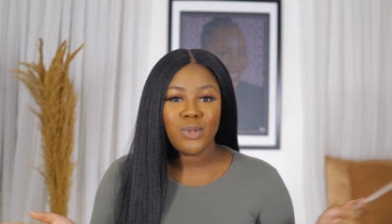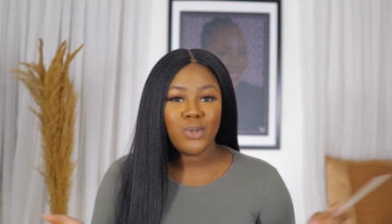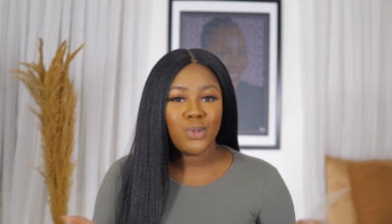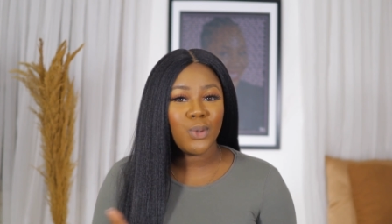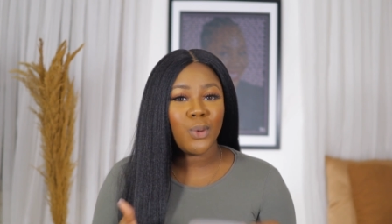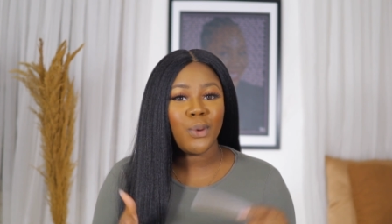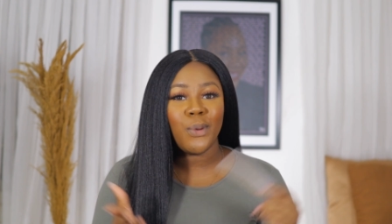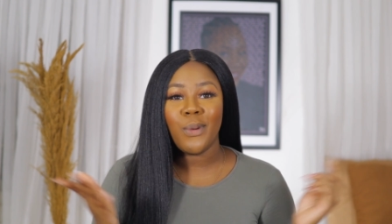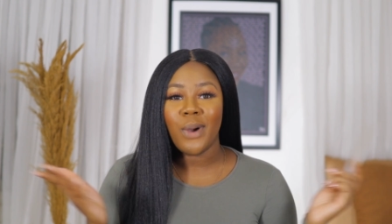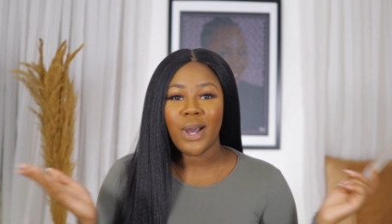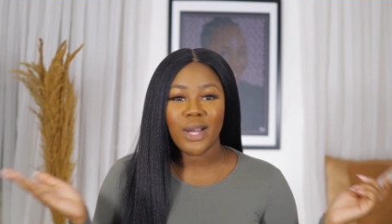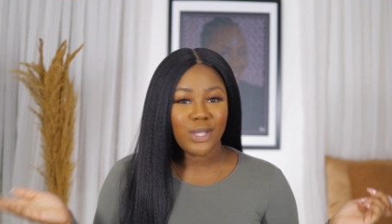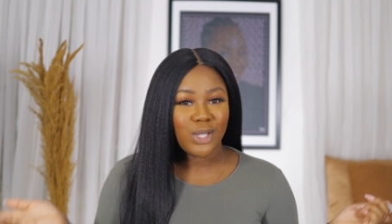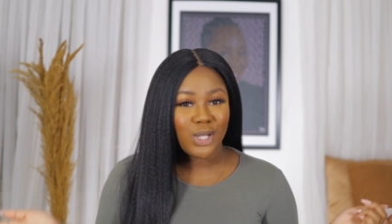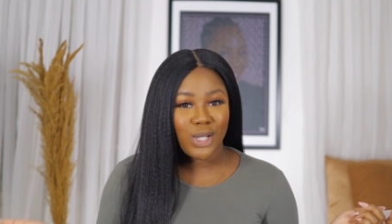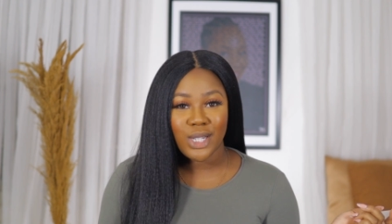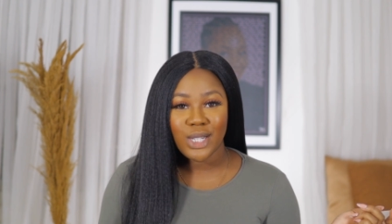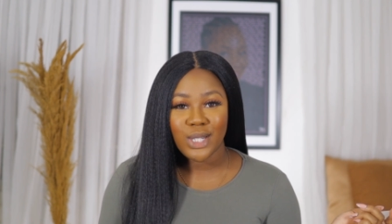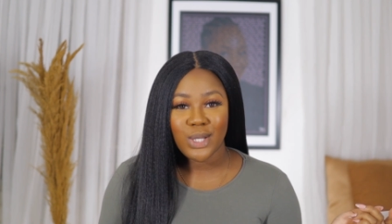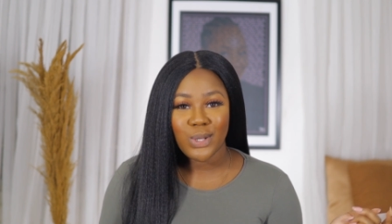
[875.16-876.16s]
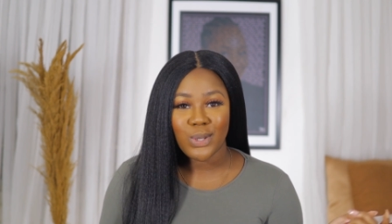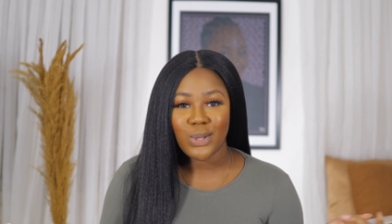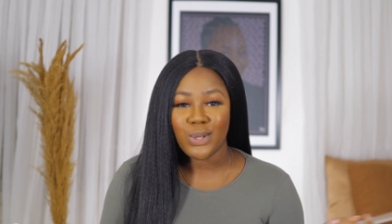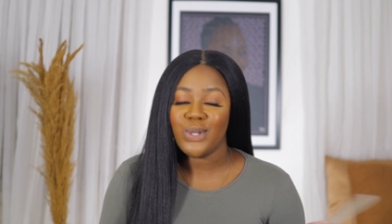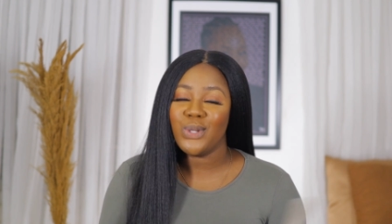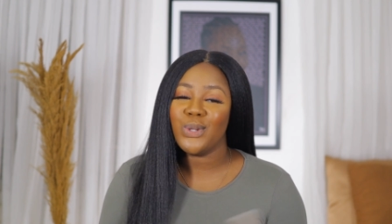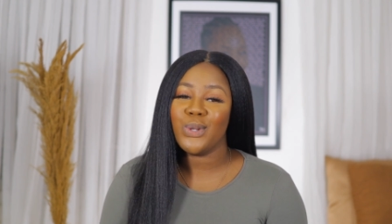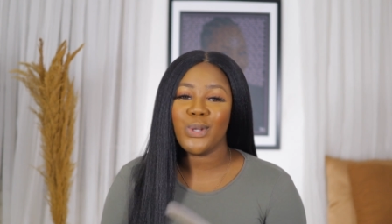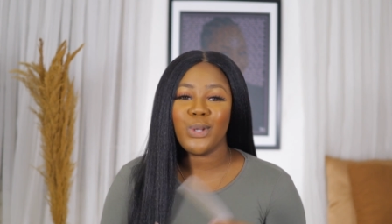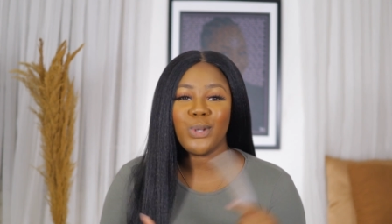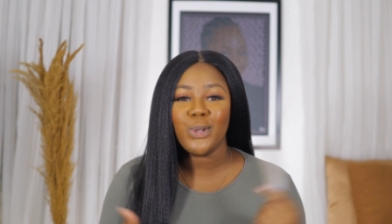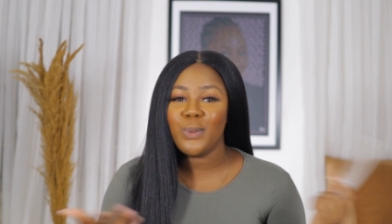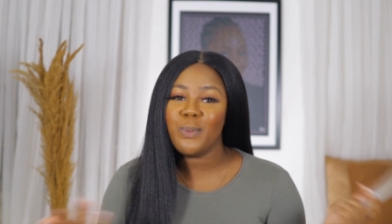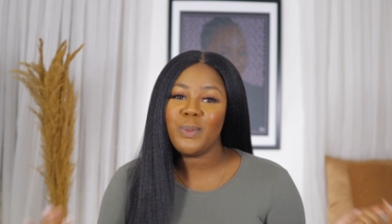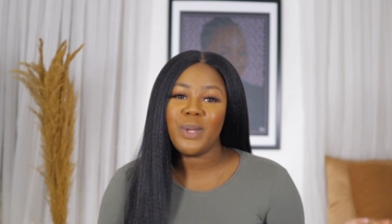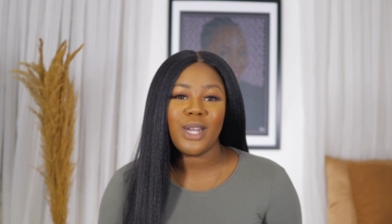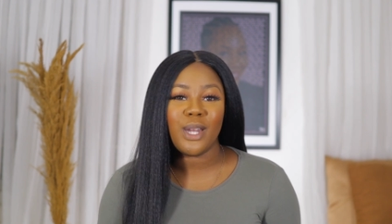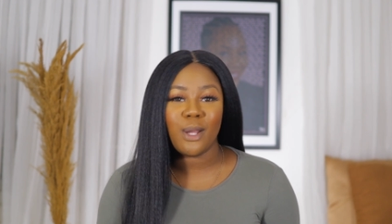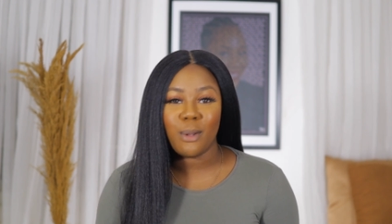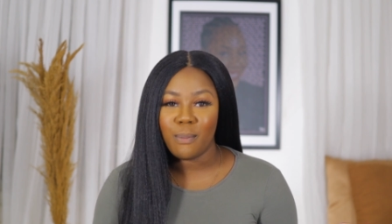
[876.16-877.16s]
don't go and turn it to, you know, you
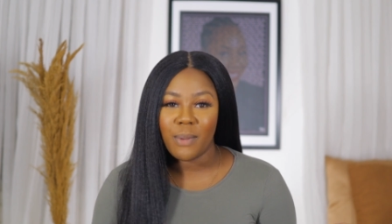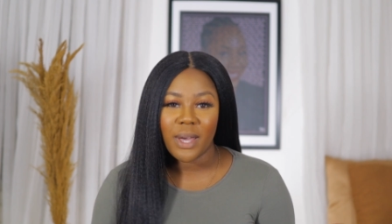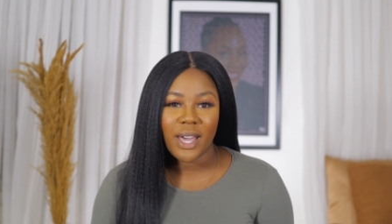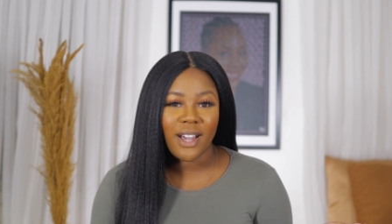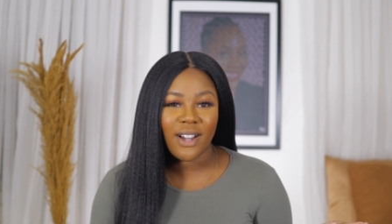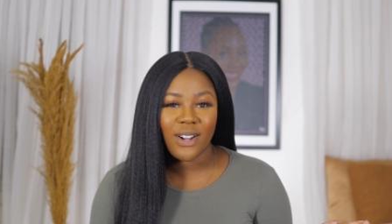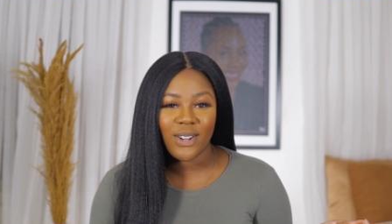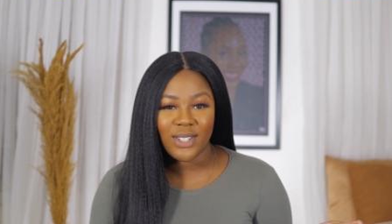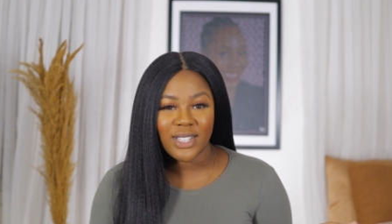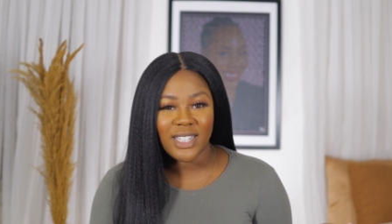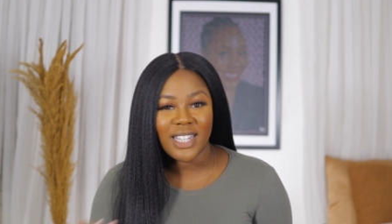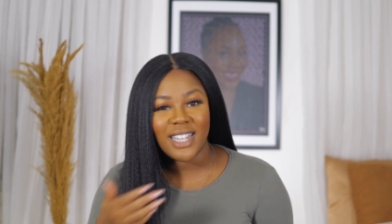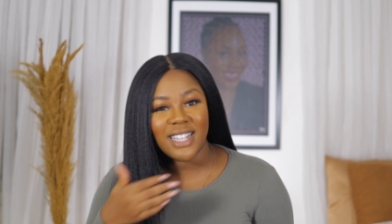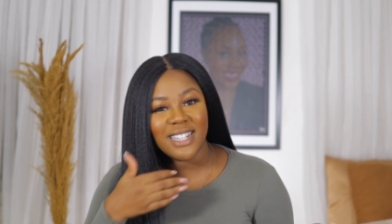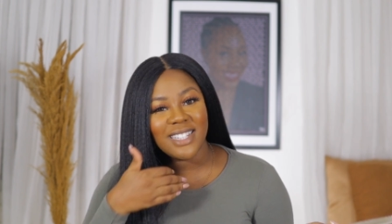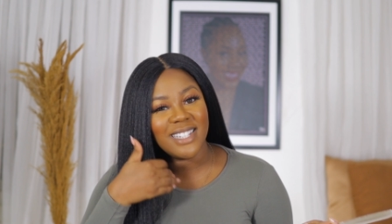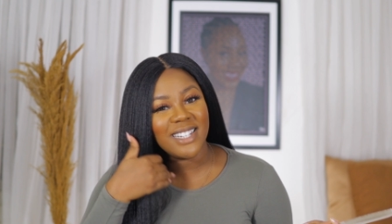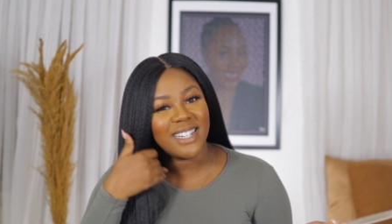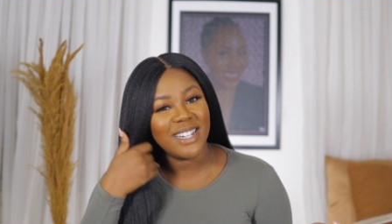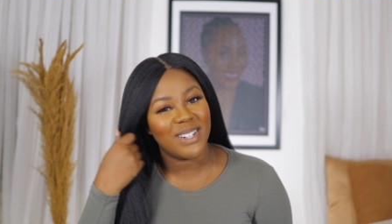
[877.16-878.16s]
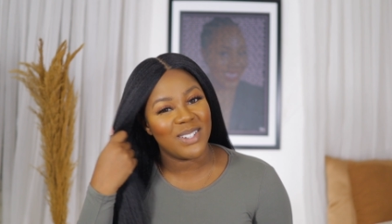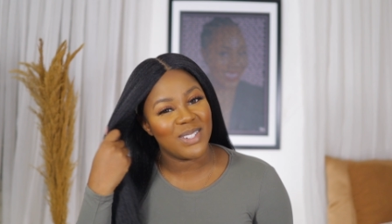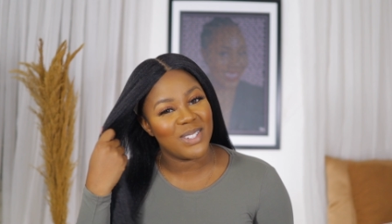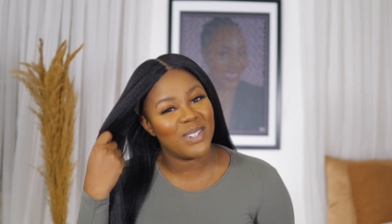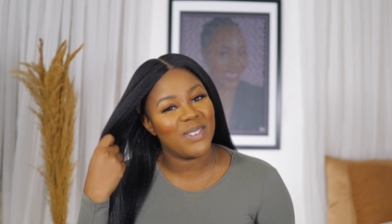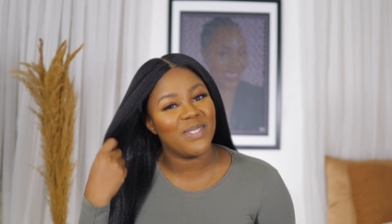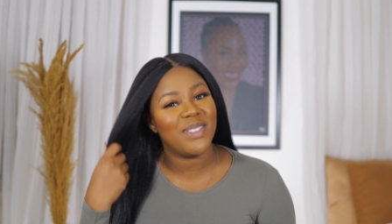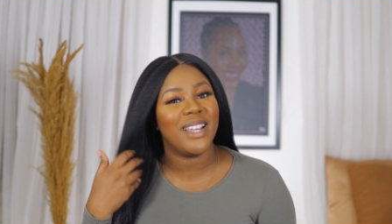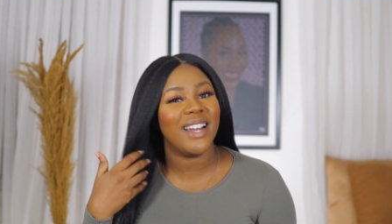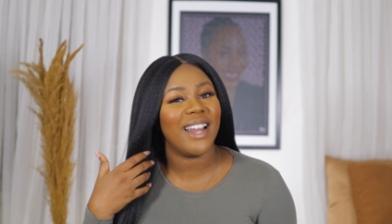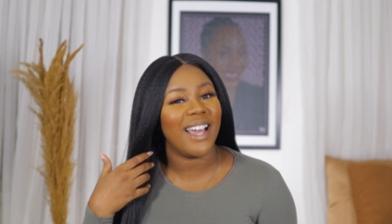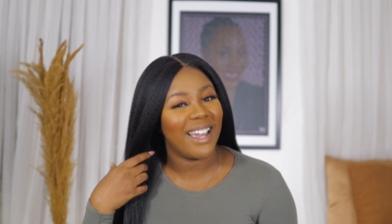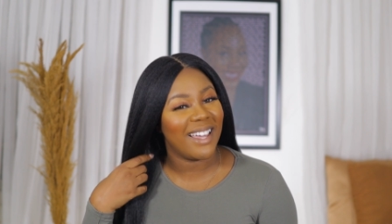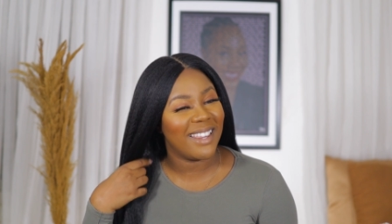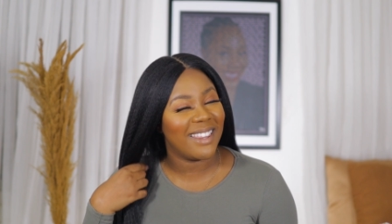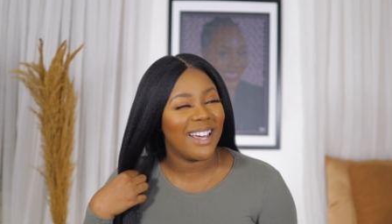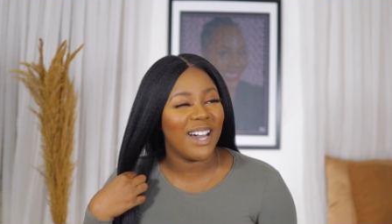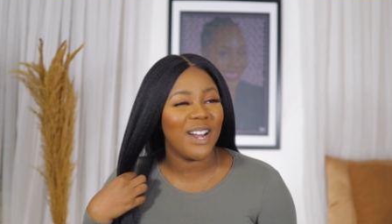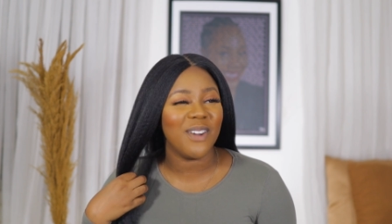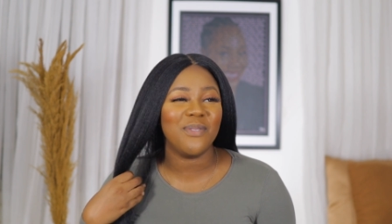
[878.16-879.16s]
being a beggar on the internet or something
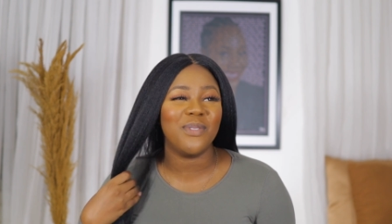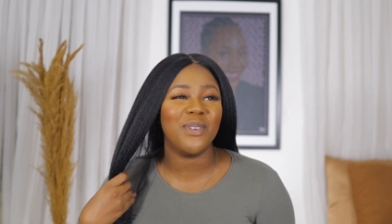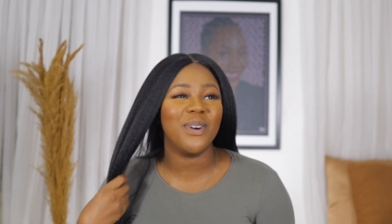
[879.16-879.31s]
like that.